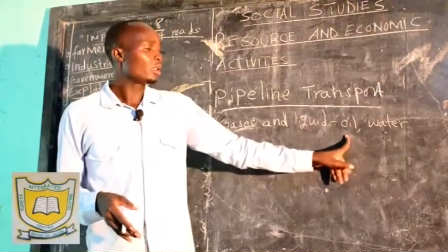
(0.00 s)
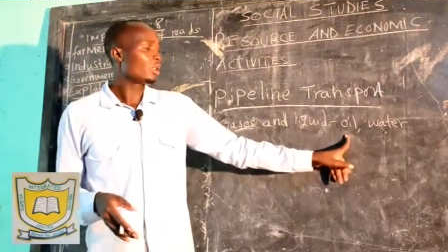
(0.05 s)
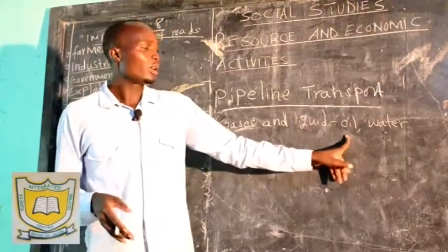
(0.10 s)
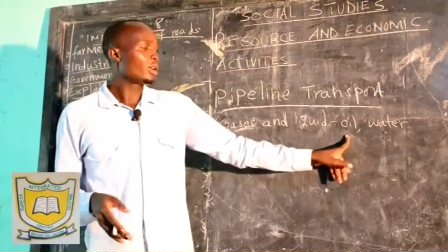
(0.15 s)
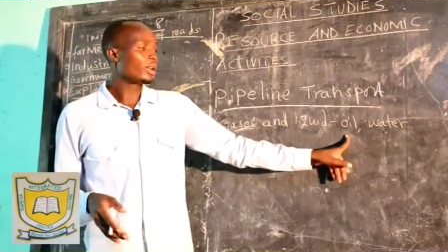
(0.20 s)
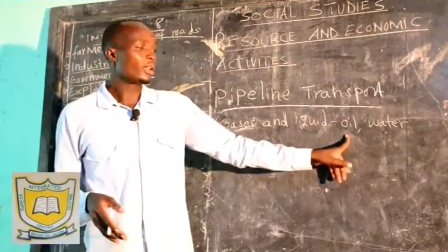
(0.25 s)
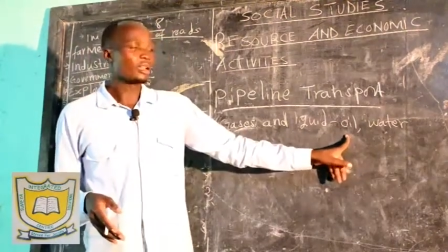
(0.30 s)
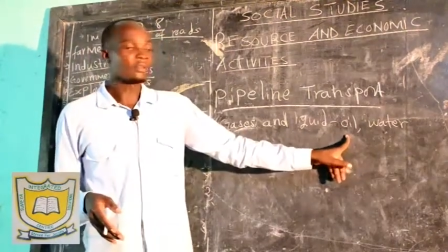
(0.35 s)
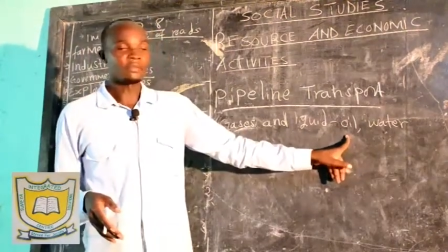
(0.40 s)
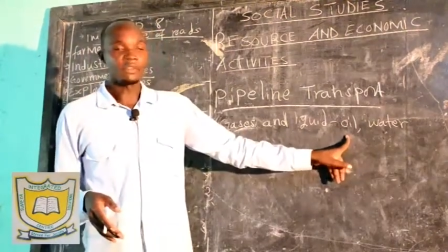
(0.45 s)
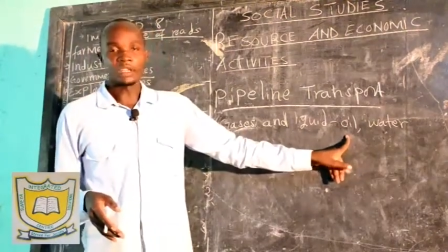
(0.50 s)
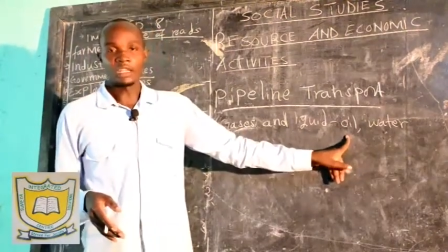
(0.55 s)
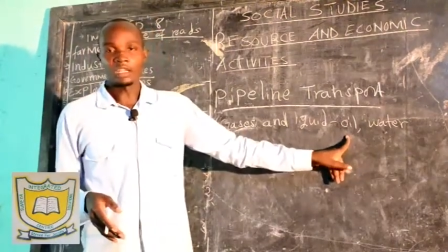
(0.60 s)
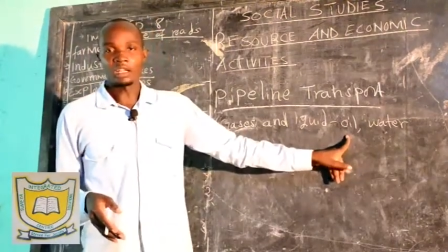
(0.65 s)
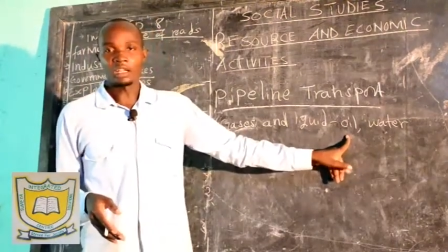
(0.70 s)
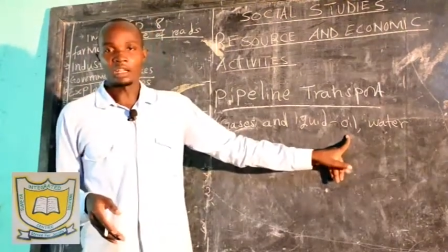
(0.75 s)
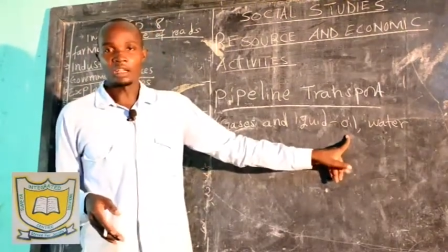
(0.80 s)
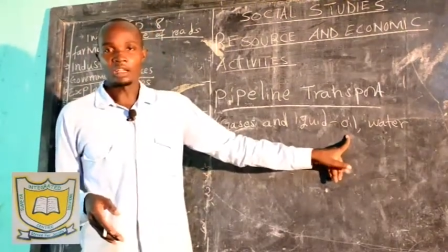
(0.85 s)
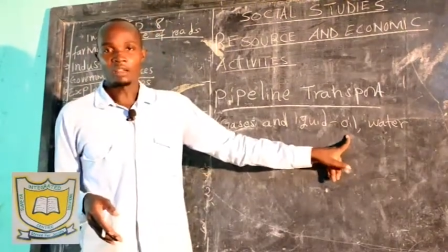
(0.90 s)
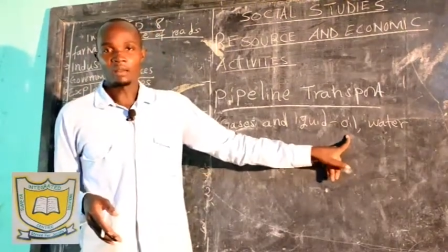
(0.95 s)

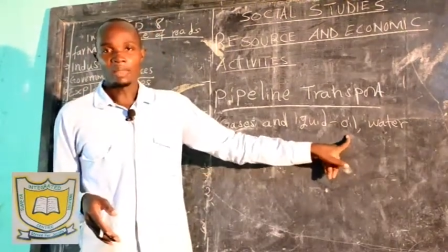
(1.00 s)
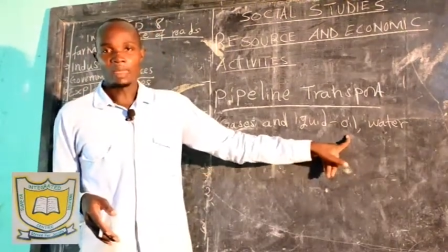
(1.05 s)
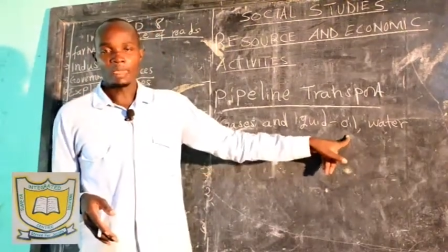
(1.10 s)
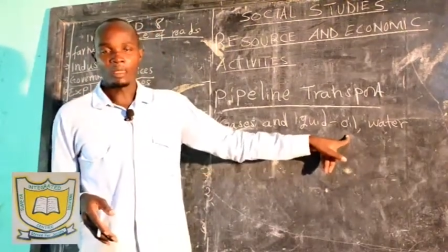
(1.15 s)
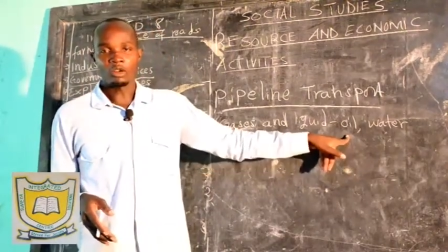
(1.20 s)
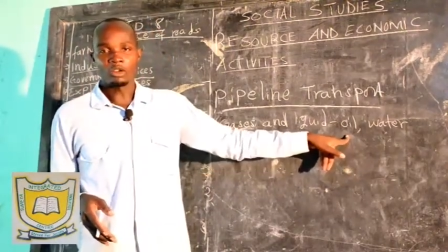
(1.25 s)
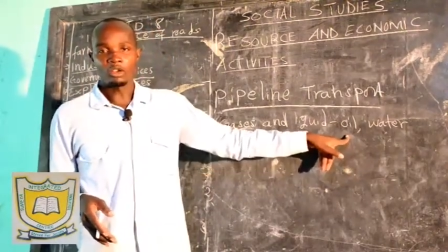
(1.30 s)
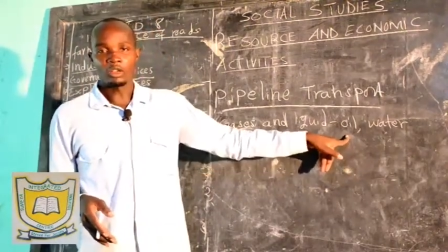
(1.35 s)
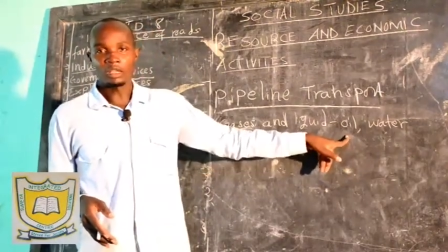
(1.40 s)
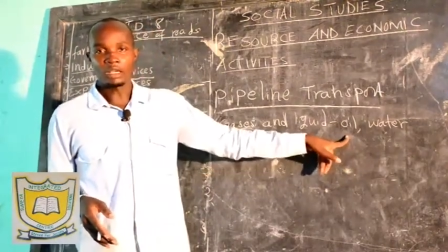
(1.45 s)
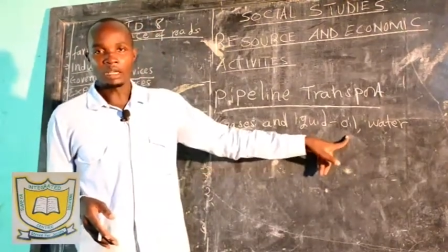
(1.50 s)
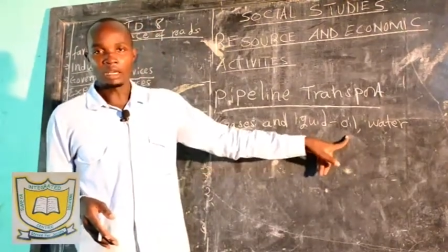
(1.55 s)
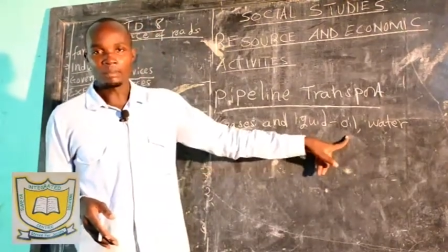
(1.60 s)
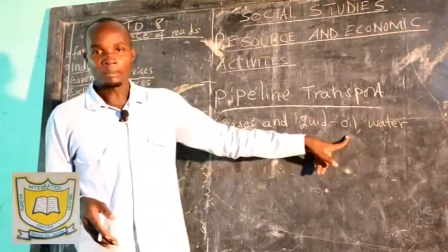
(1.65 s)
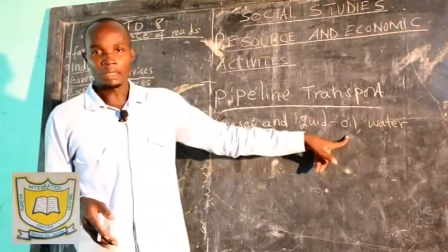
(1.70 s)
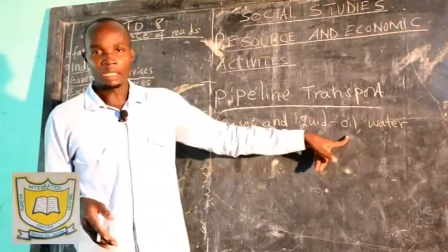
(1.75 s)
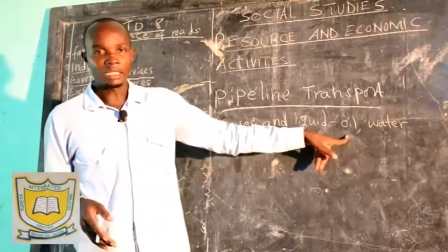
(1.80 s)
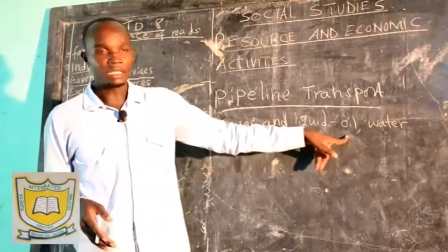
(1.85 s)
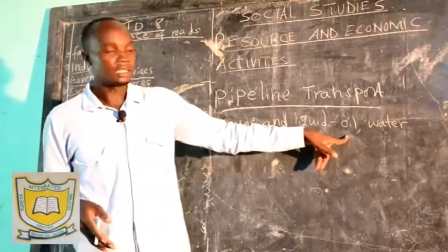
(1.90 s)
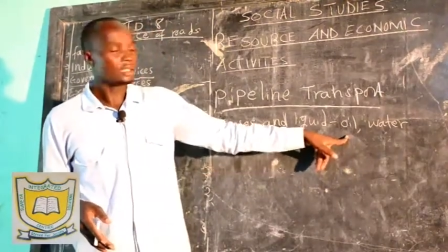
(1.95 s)
refinery oil
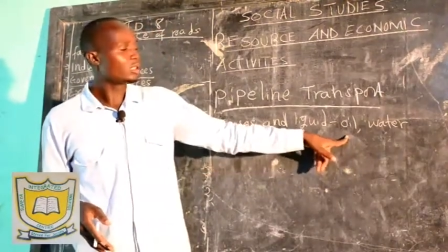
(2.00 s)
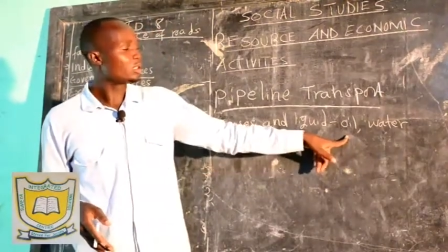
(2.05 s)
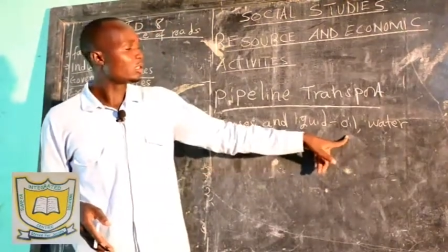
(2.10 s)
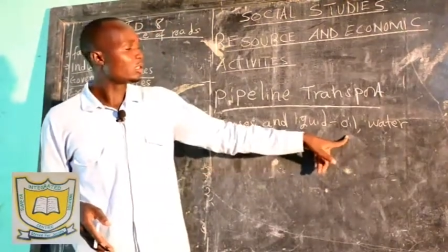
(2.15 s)
company